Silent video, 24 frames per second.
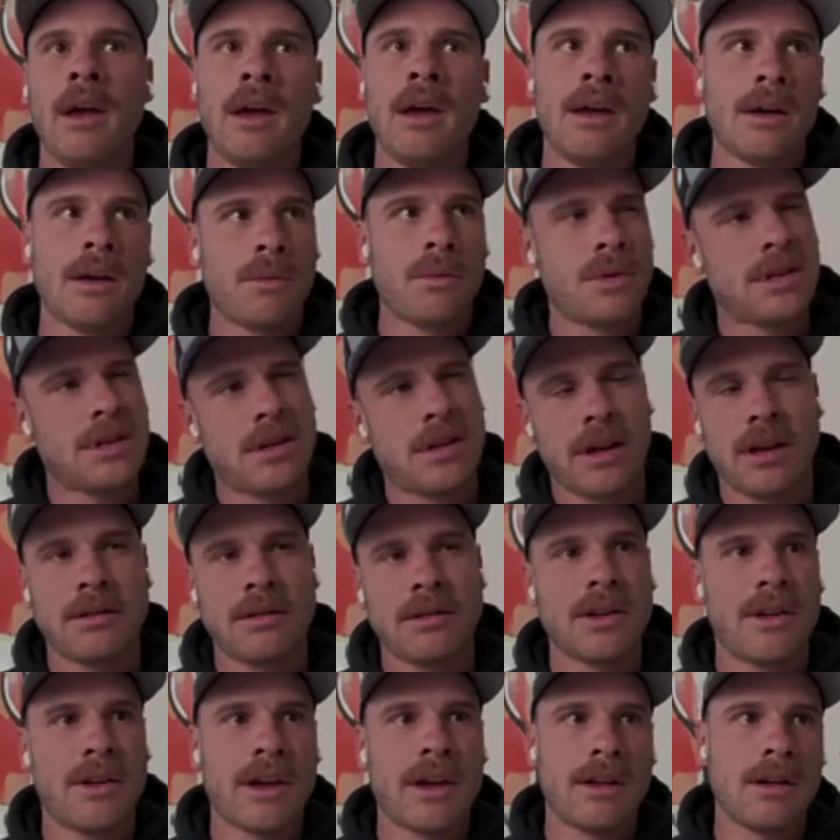We stayed
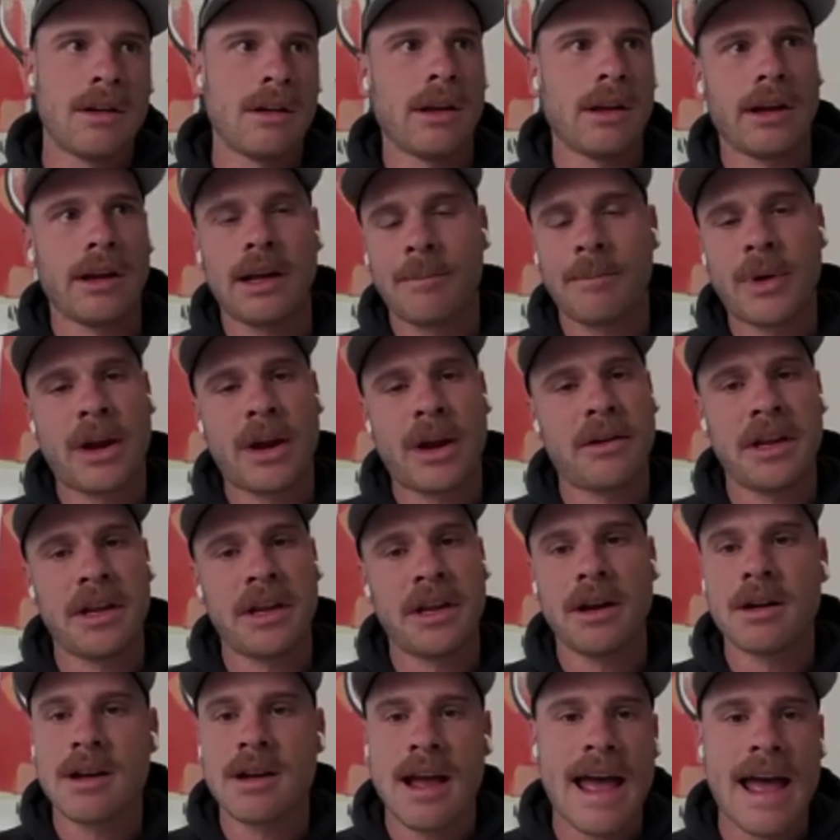together like about a year
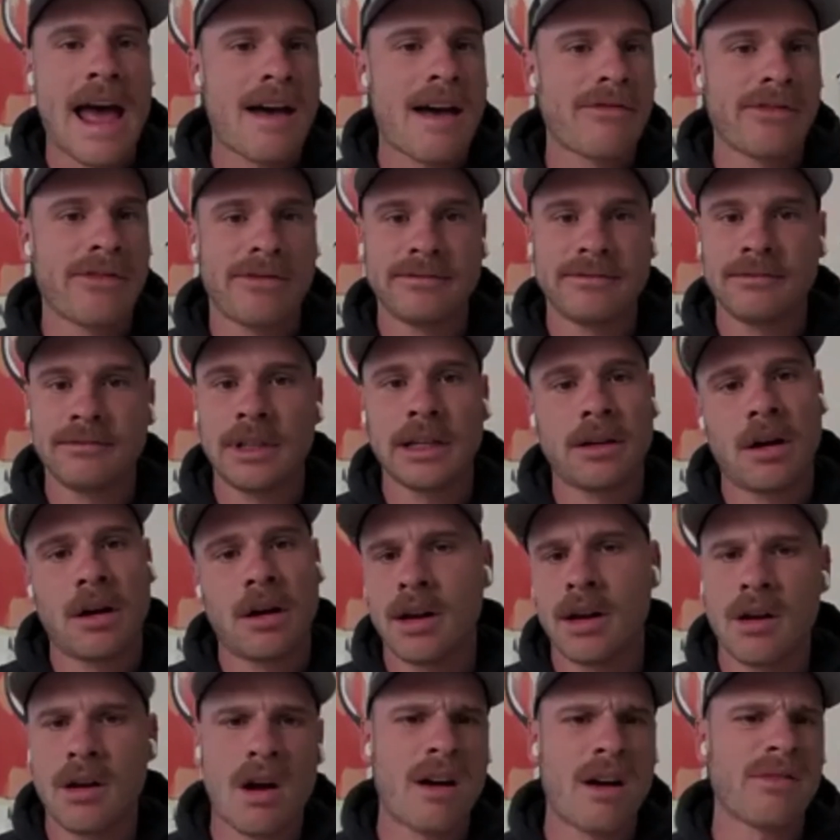and a half, like on
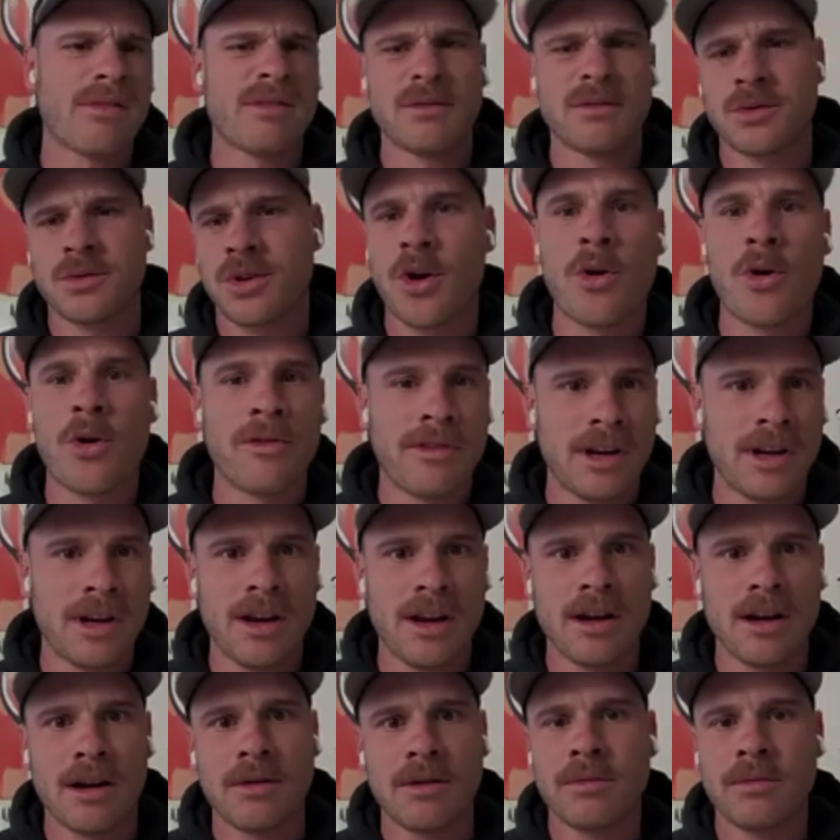and off. It was COVID
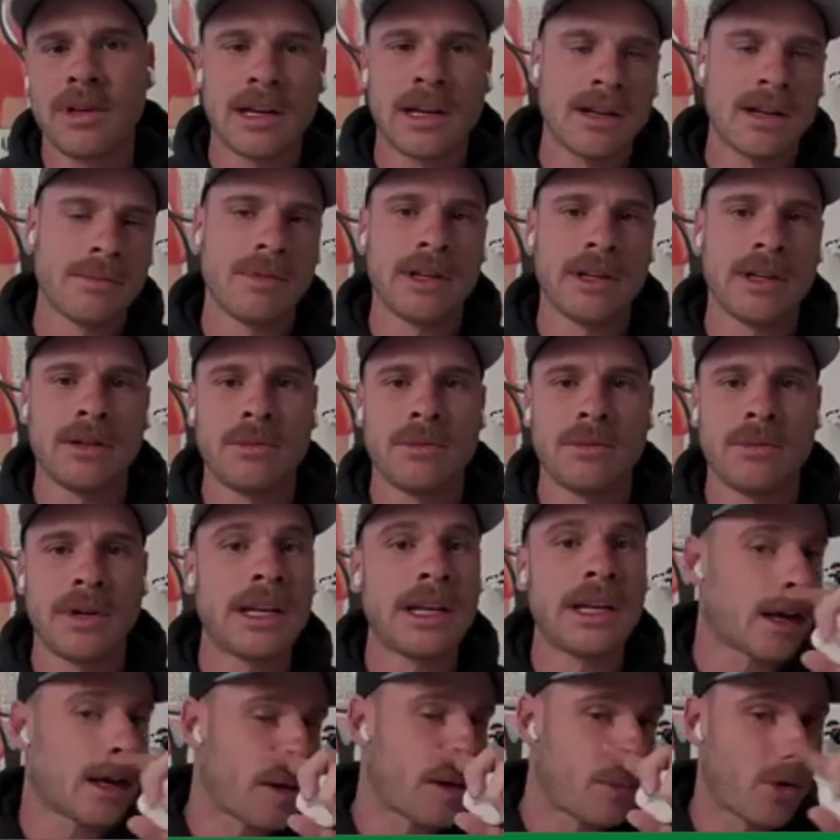year. We ended up like
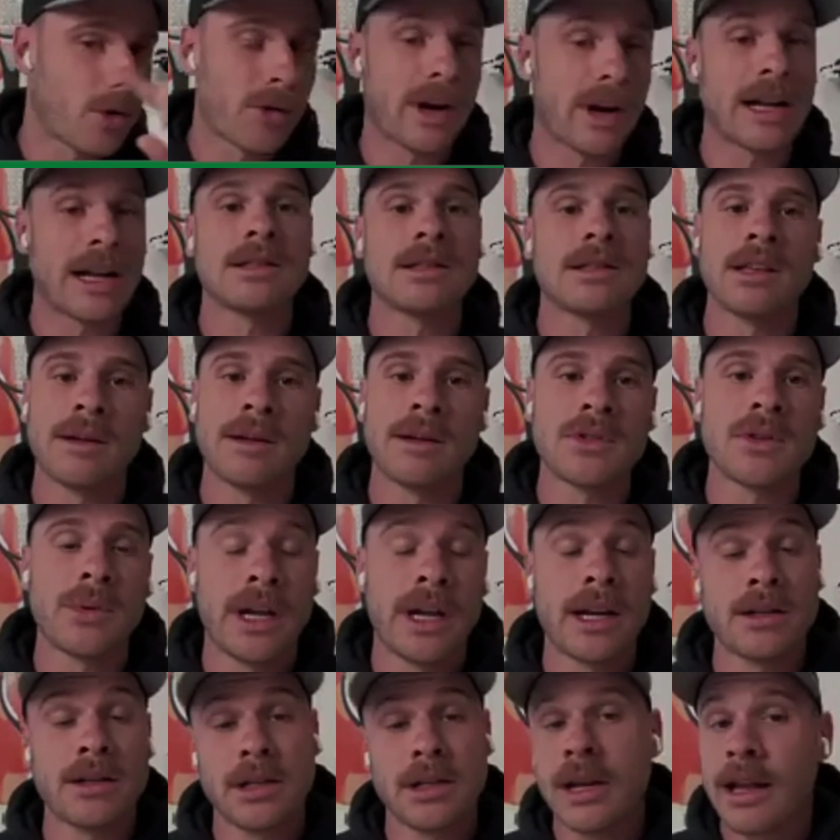winning a couple Grand Slams. So we
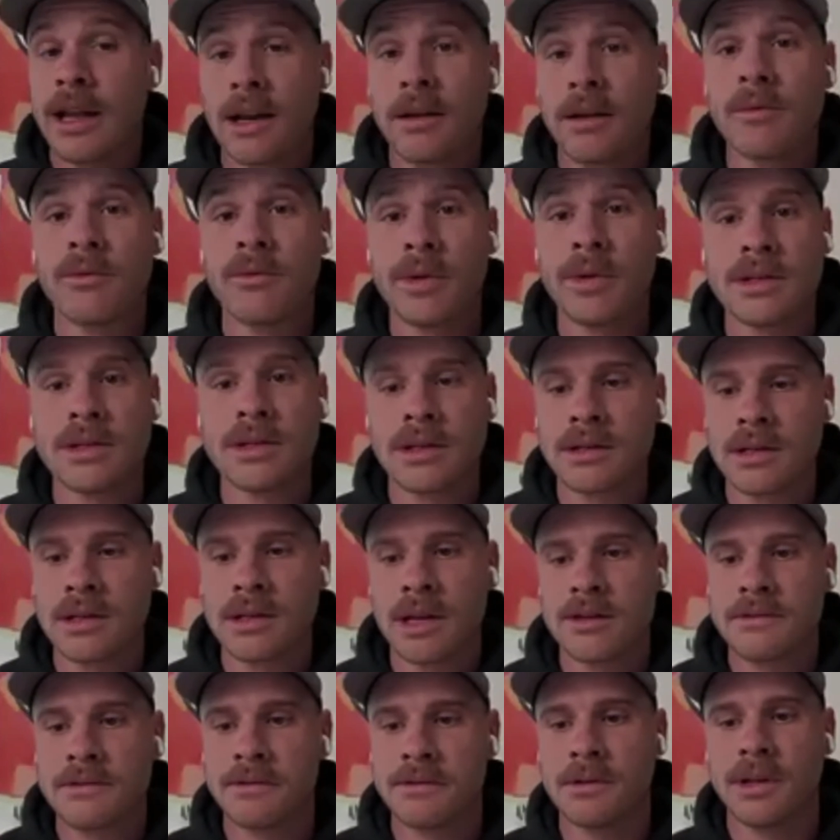actually had a really
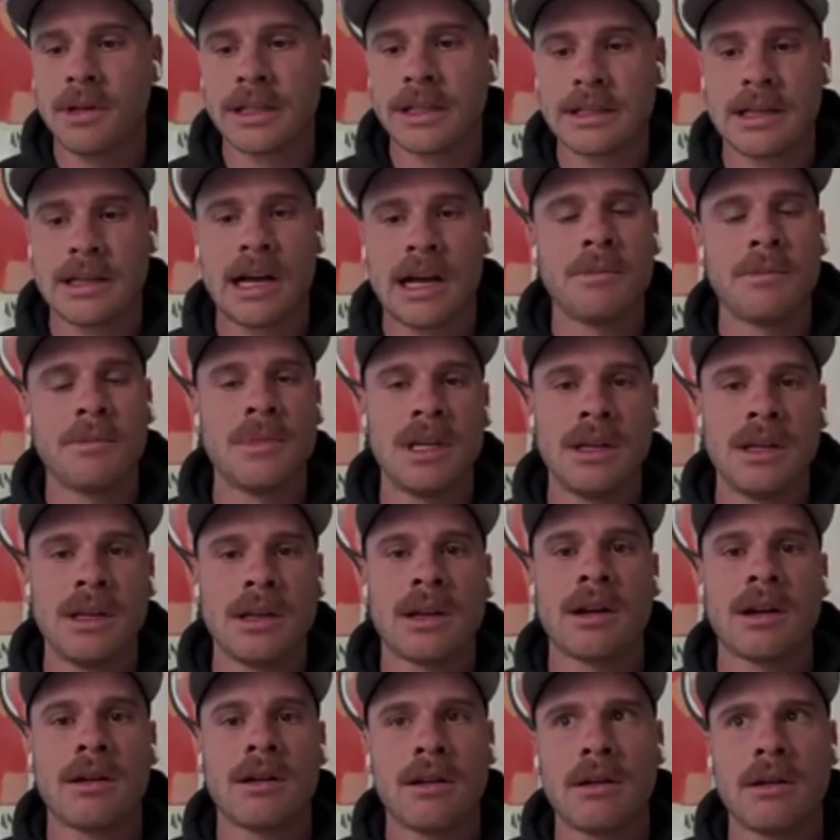successful like time, me,
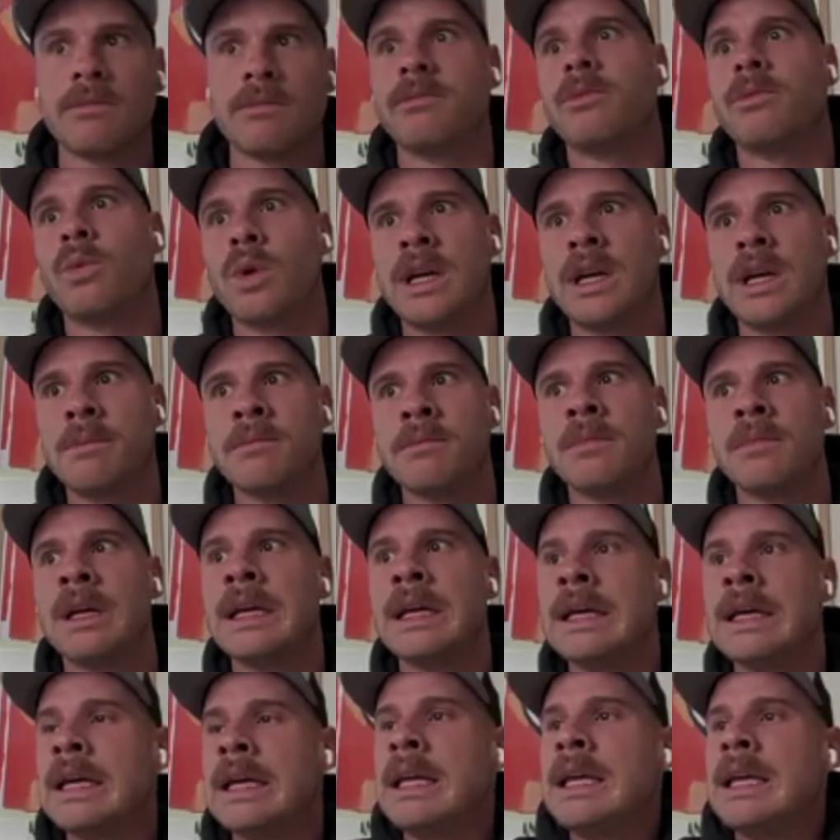her, Wim.
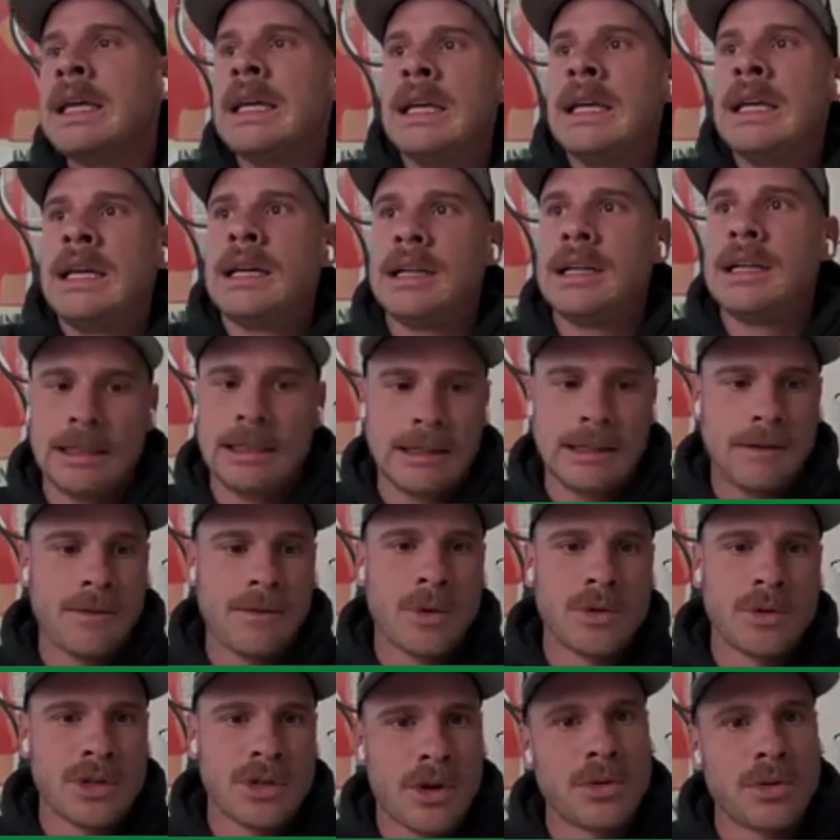
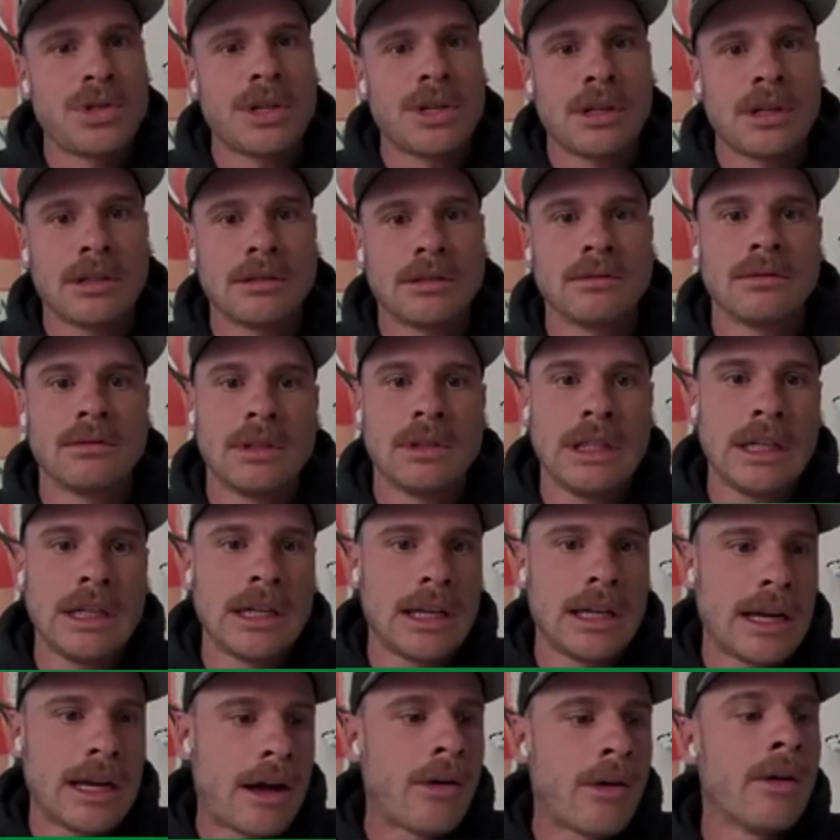who's coaching
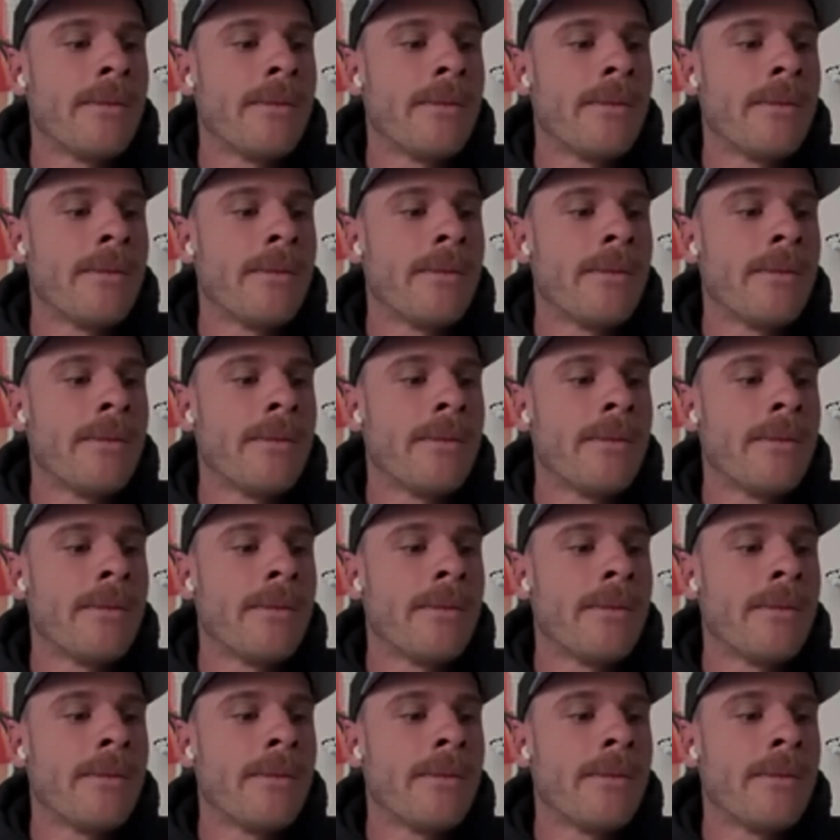Iga now.